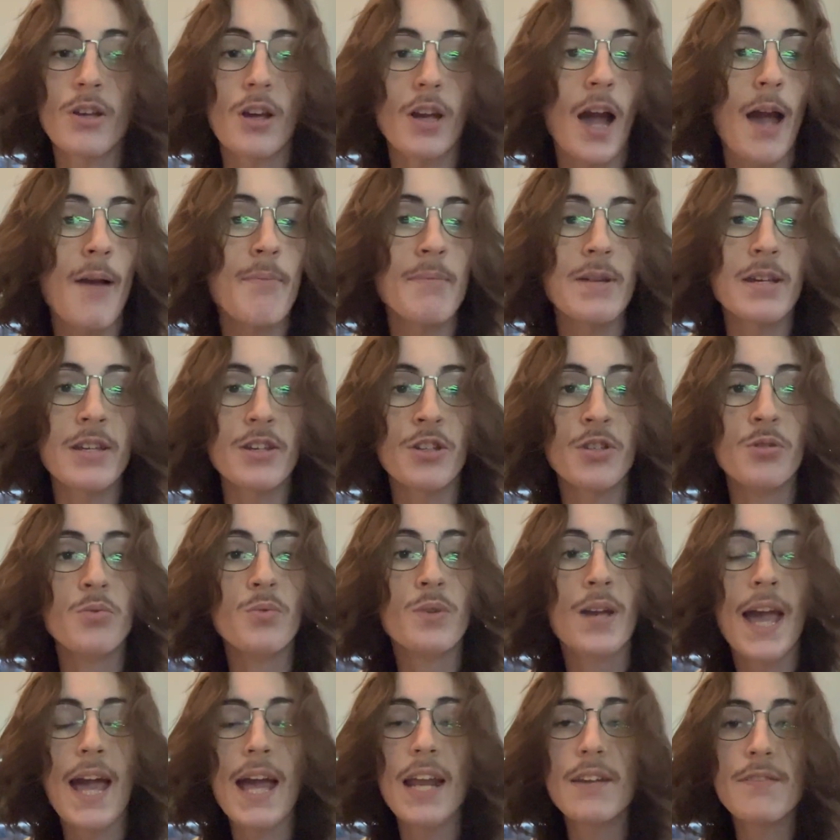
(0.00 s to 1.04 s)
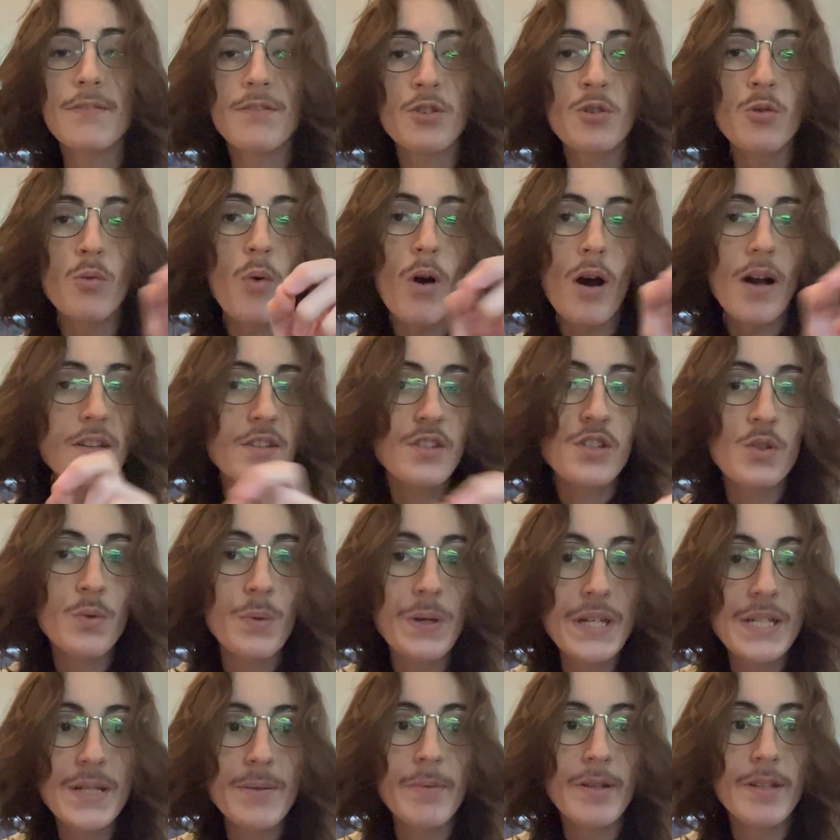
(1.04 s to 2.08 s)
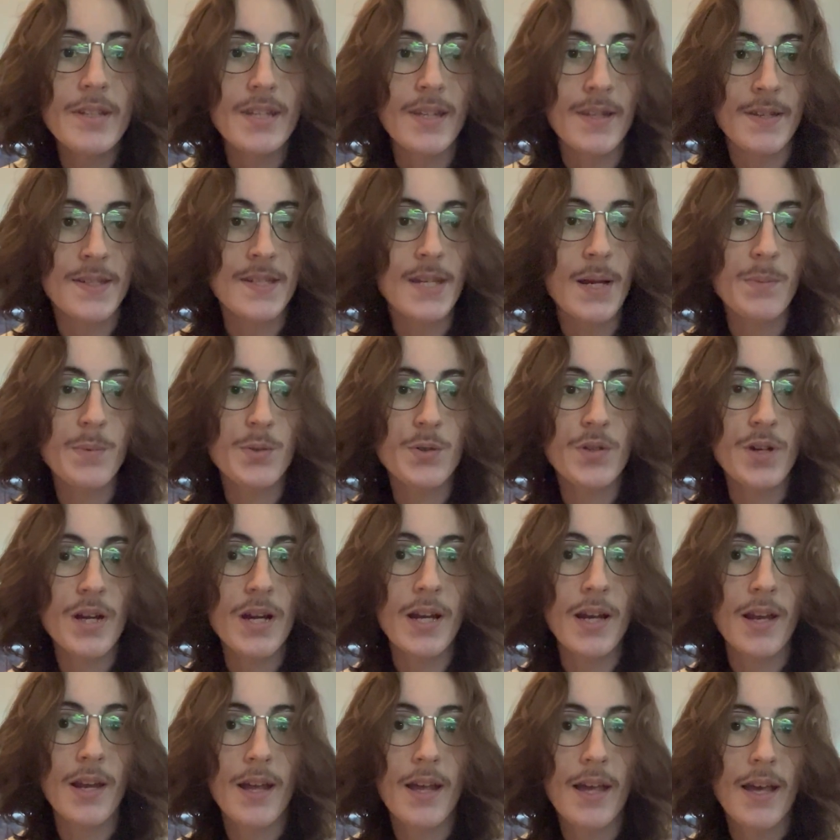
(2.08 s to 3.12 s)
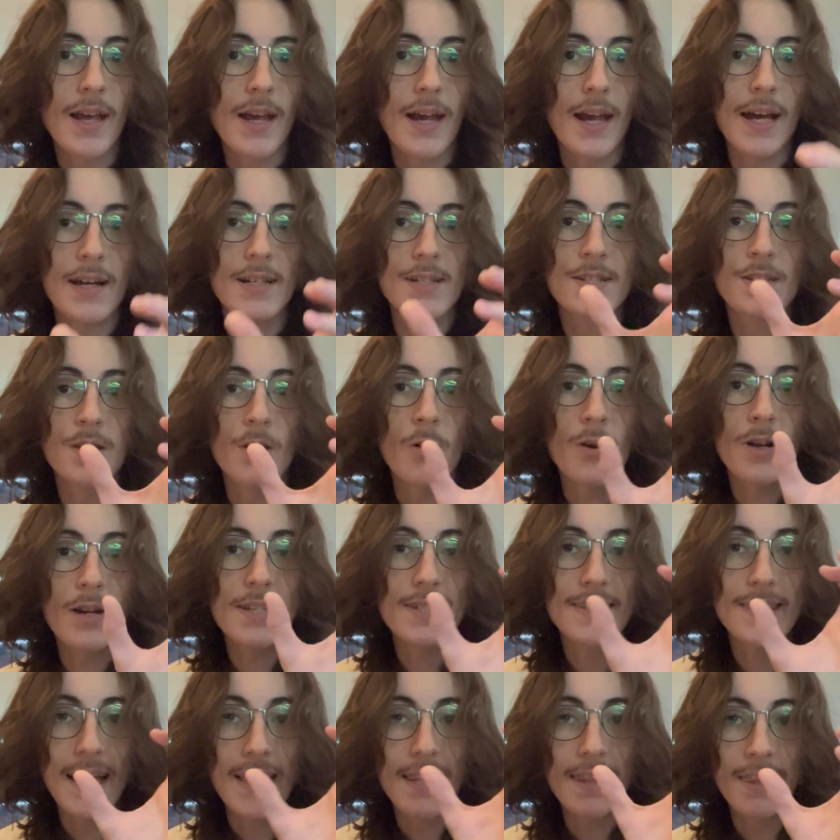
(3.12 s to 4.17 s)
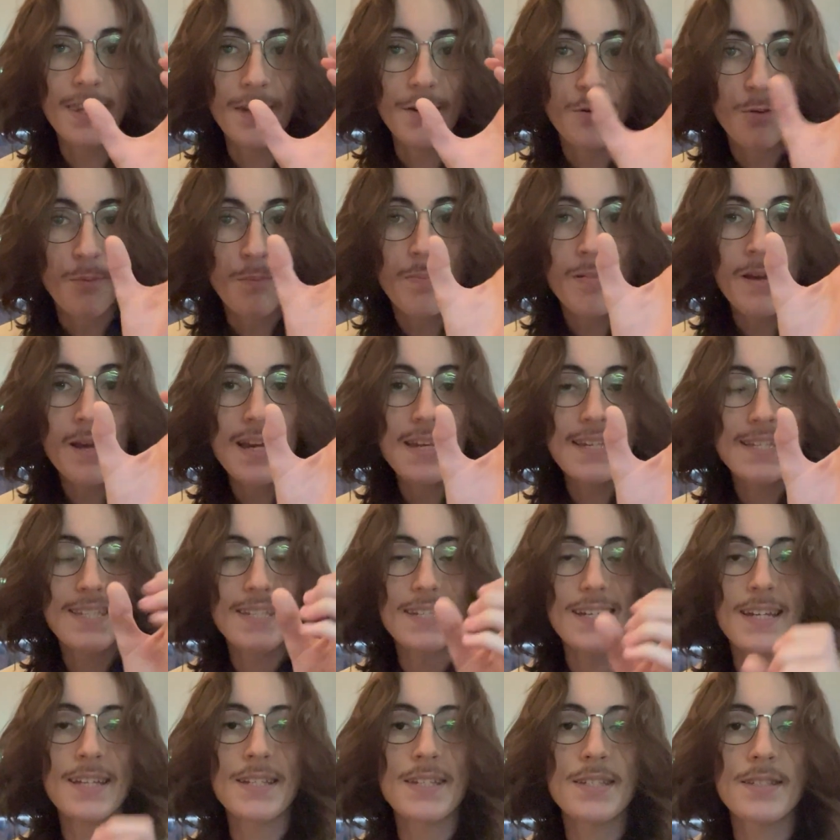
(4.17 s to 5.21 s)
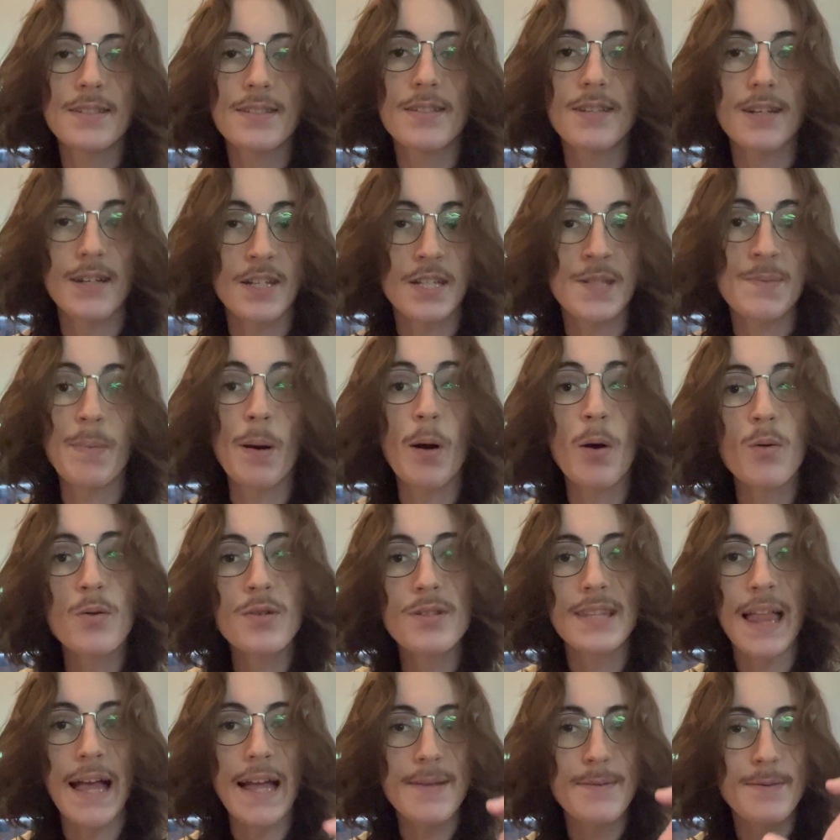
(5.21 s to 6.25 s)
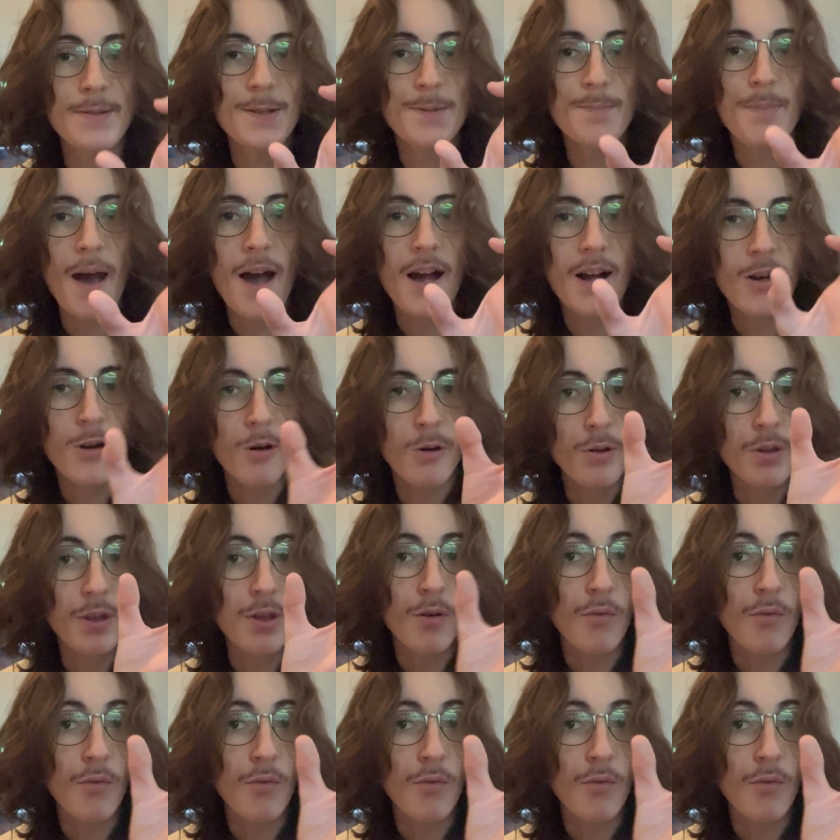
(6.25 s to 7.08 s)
I mean, you can, if you want, squeeze them into the substrate, as long as that little piece is exposed, that spot called the